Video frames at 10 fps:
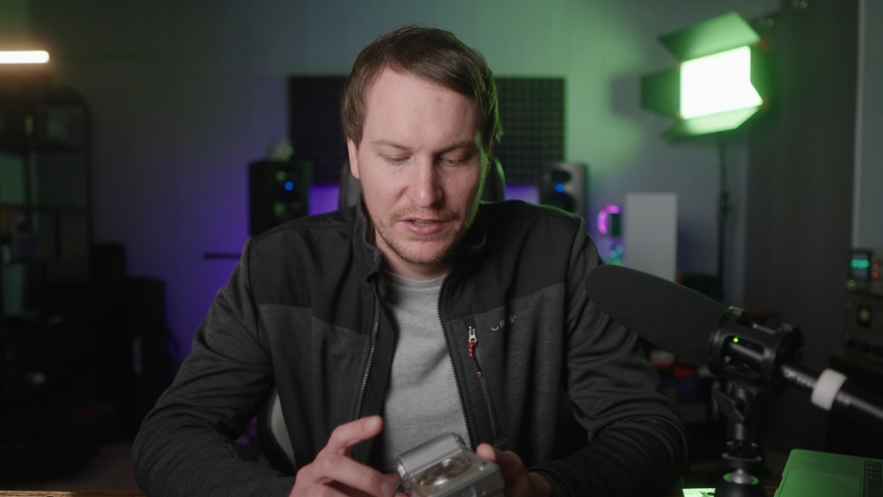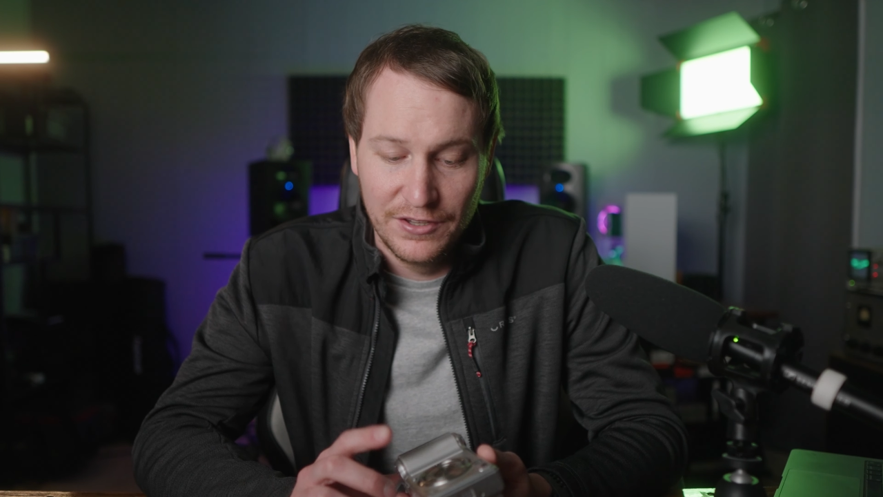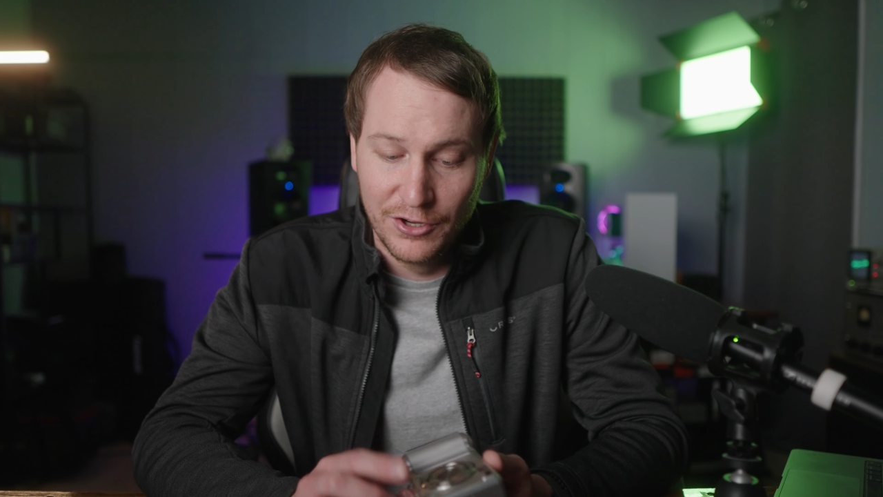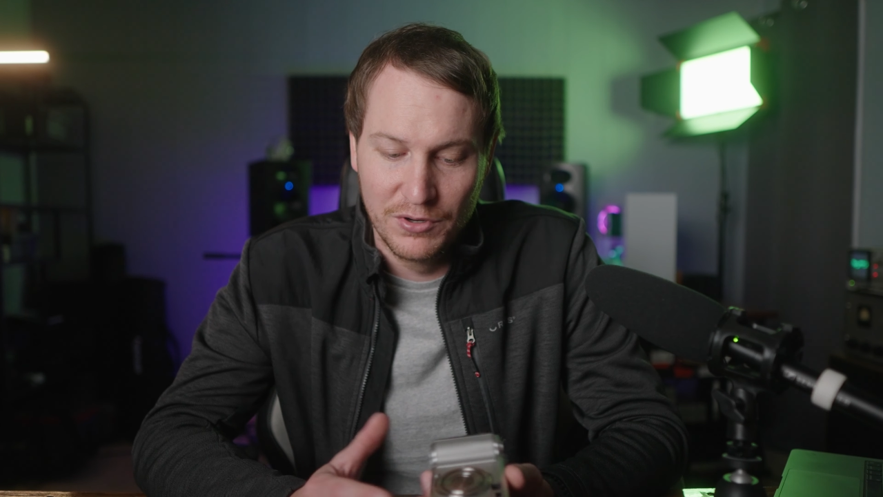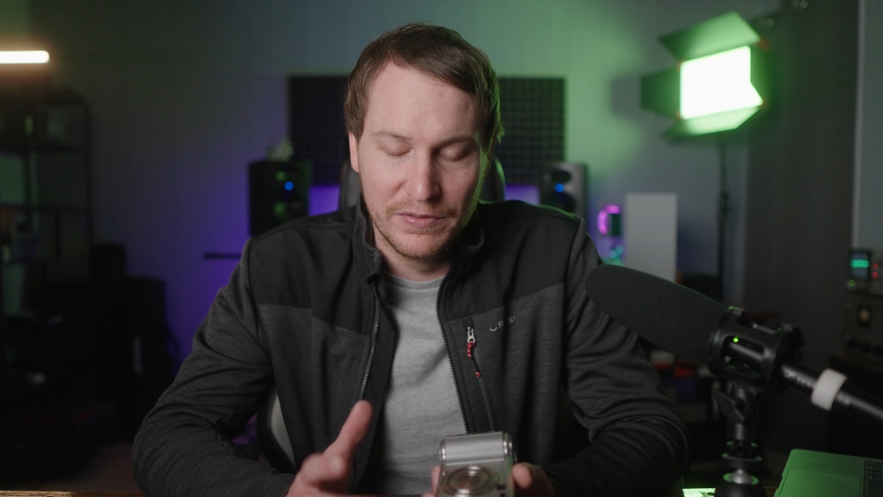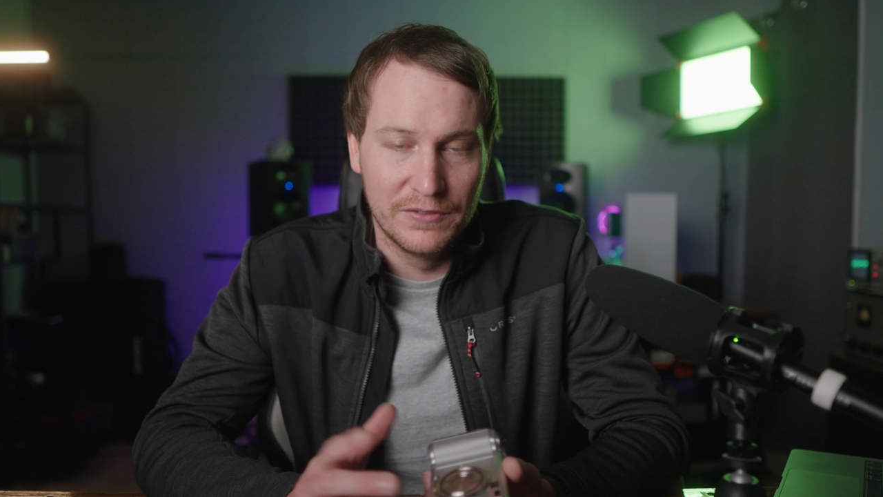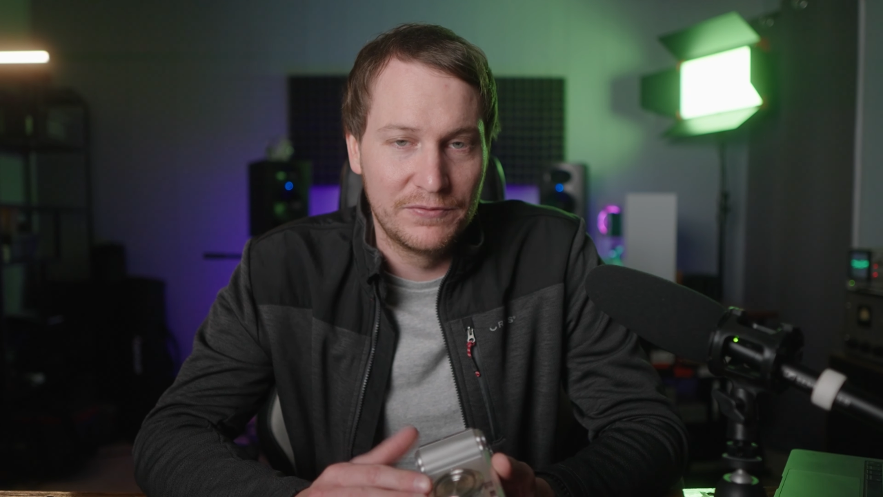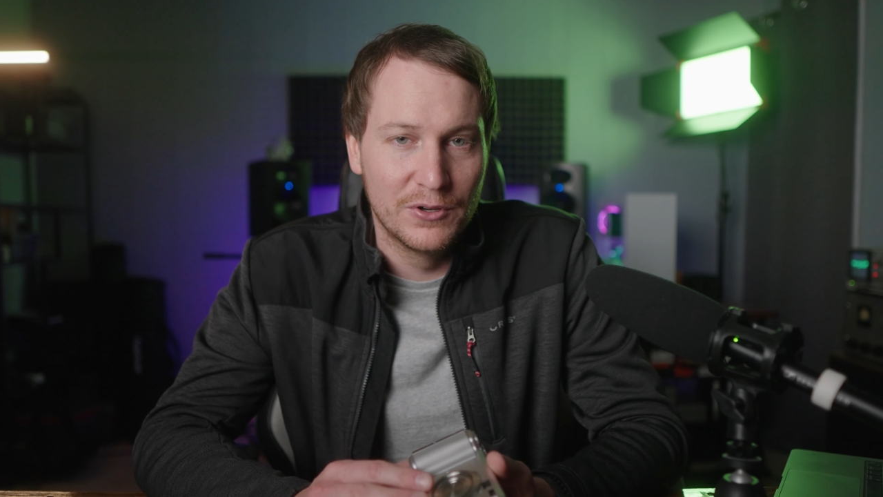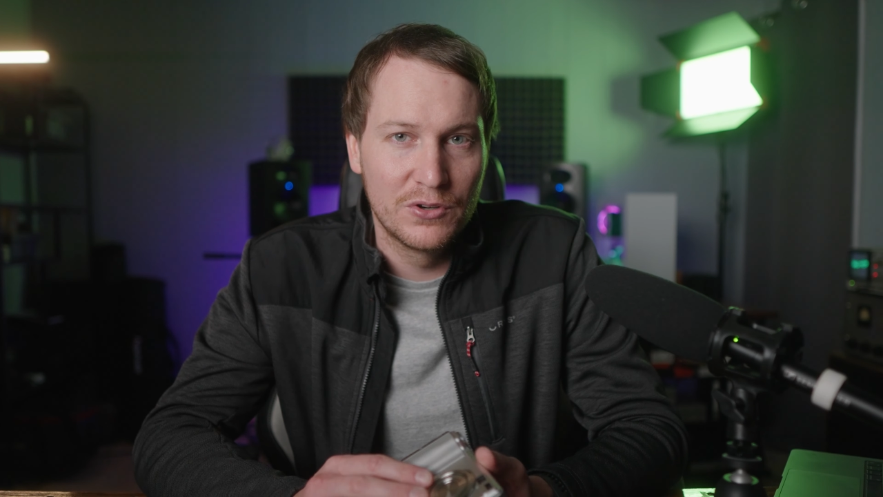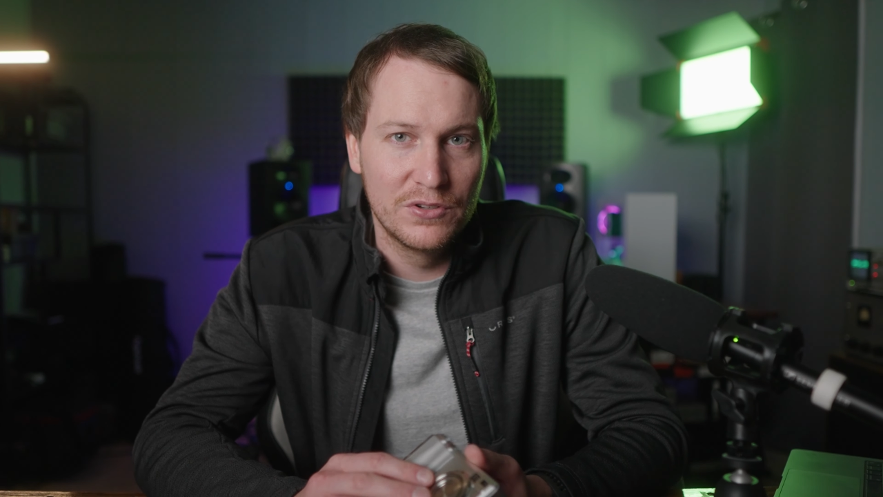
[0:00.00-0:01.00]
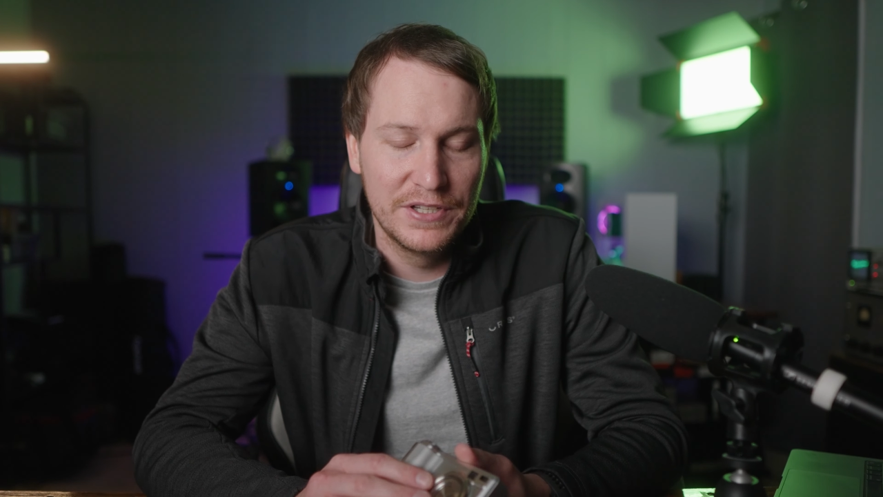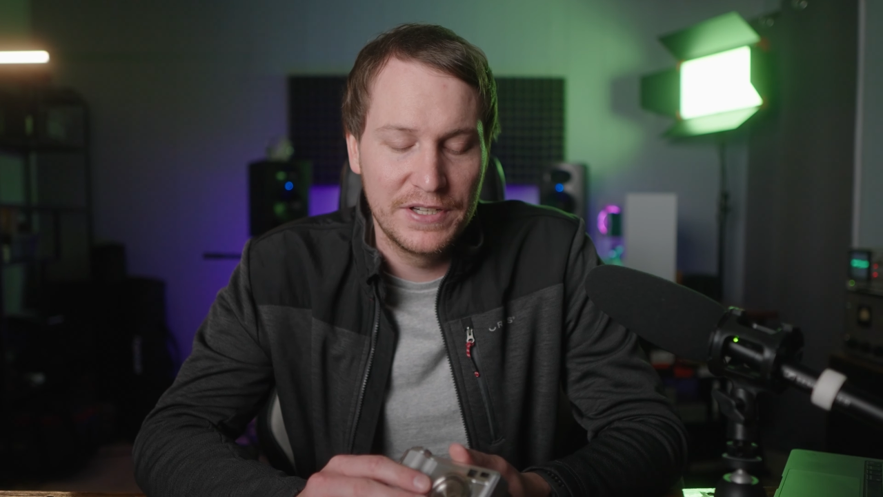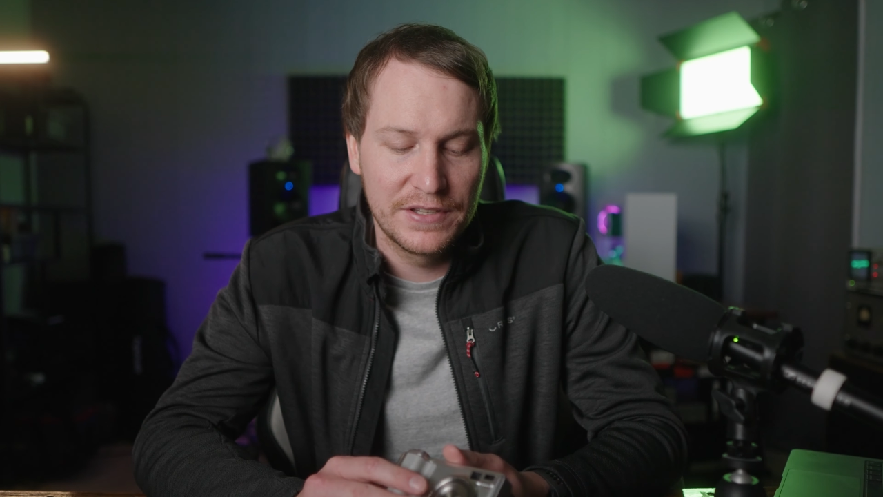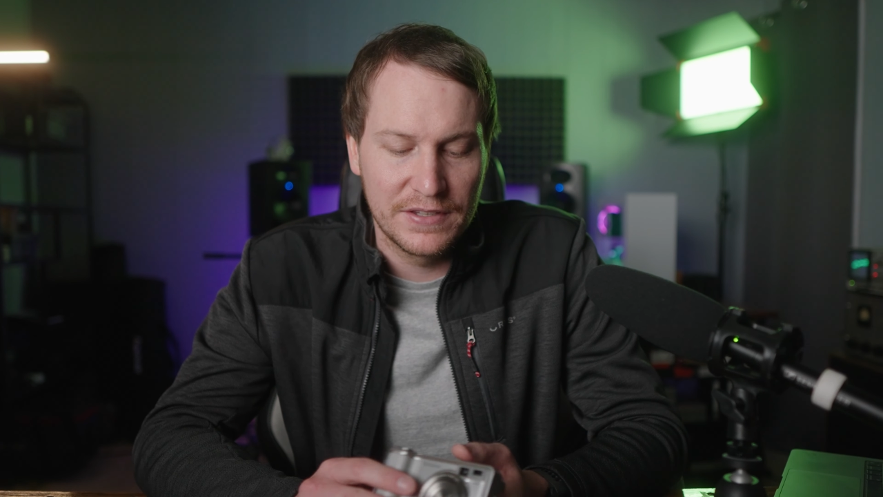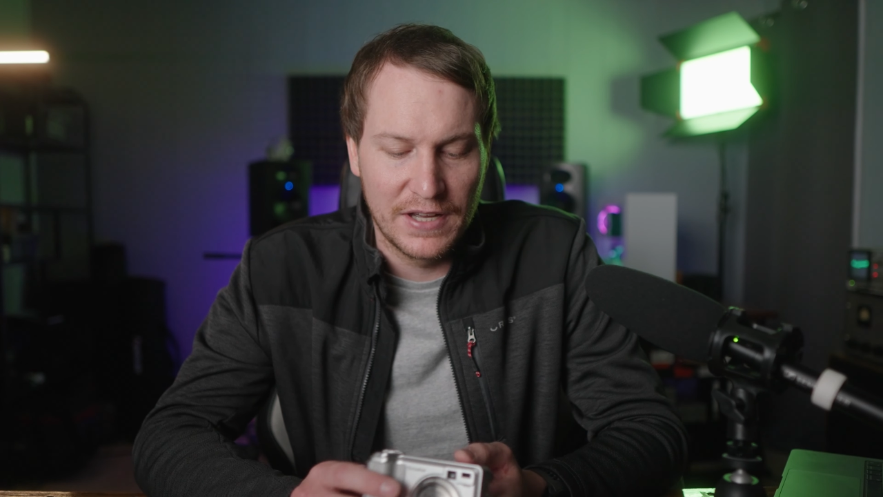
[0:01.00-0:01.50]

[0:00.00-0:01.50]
the equivalent focal length.